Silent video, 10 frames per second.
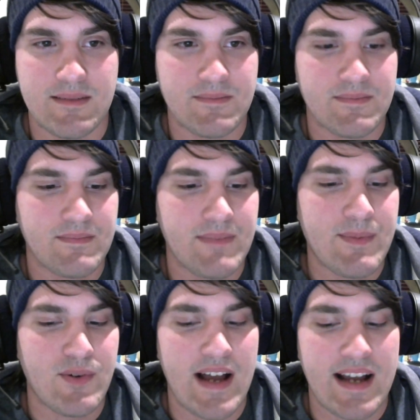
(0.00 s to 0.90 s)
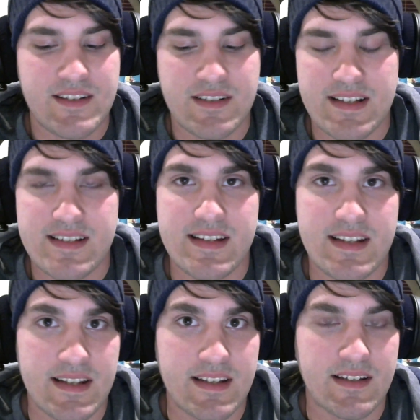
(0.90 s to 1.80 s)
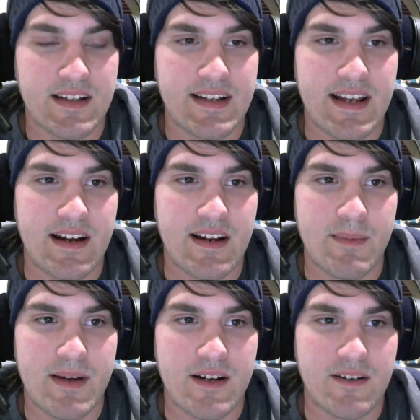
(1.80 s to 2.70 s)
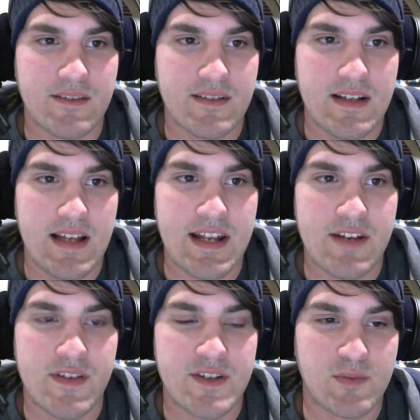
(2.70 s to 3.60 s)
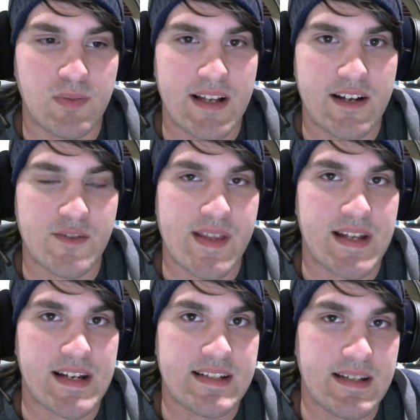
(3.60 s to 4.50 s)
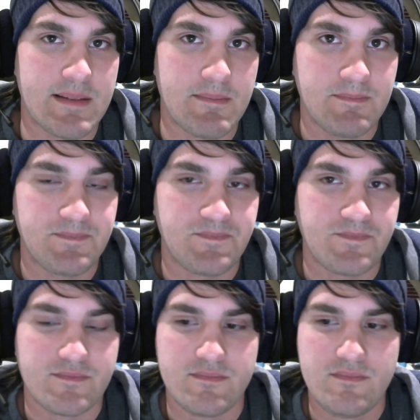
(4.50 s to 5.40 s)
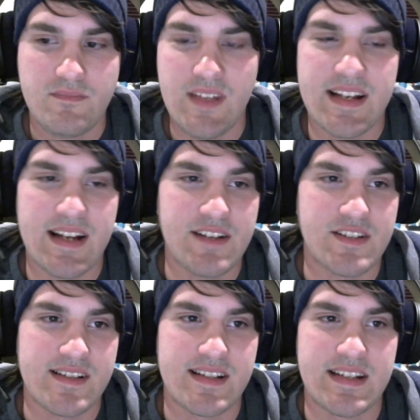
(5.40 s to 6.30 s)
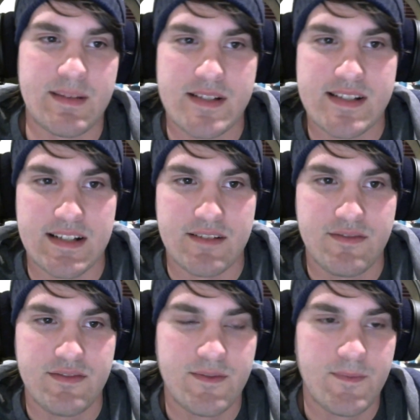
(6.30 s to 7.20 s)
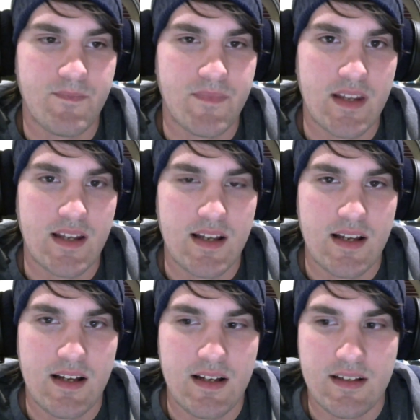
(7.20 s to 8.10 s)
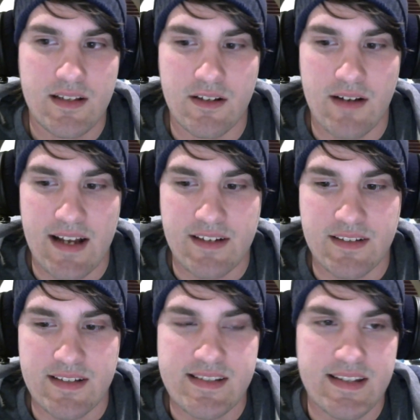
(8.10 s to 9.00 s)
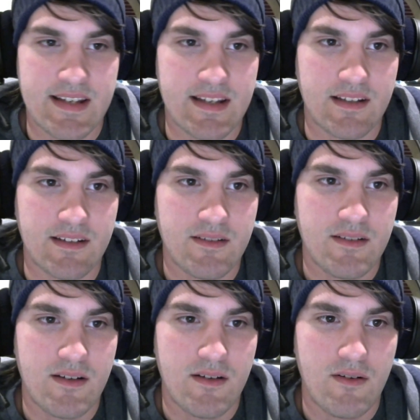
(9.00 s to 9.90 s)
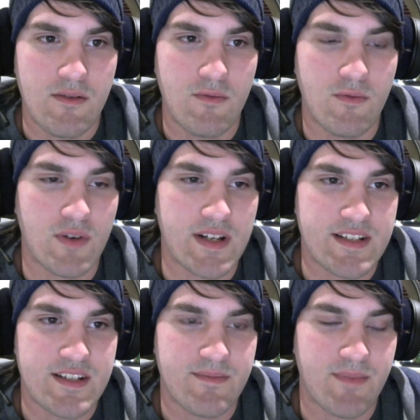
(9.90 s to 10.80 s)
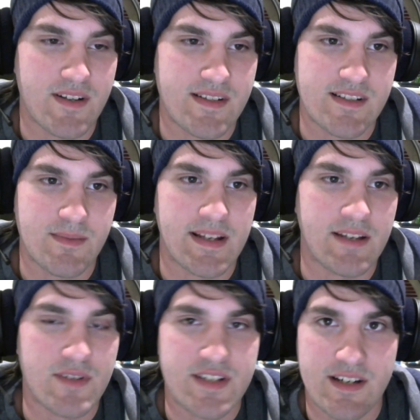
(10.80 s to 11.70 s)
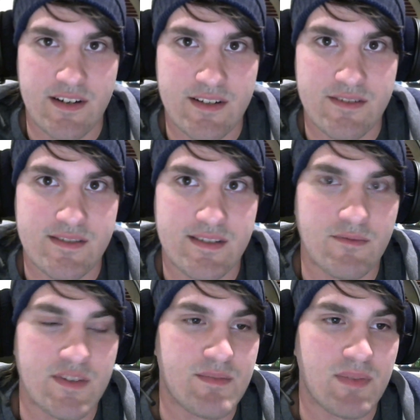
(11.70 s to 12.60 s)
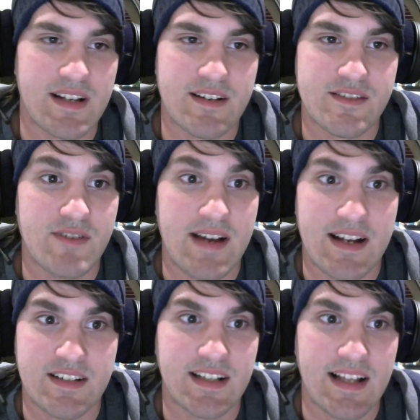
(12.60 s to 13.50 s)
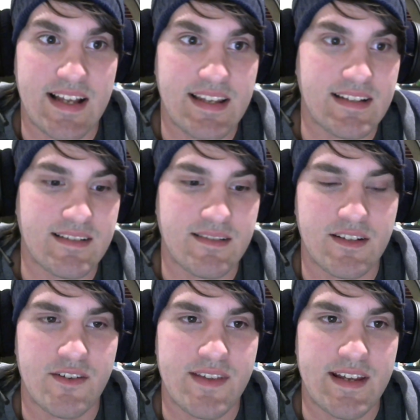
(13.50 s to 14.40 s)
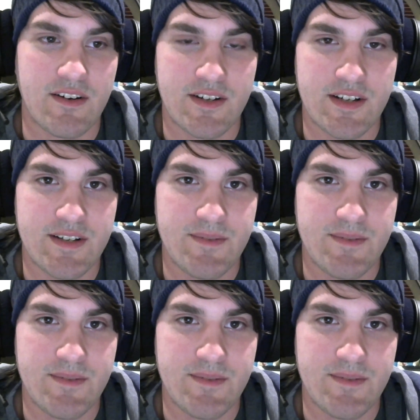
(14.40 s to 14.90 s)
people actually seeing and caring about individual players within a team, and not just the team itself. Actually seeing which person is playing which heroes and which players you actually like and think are good.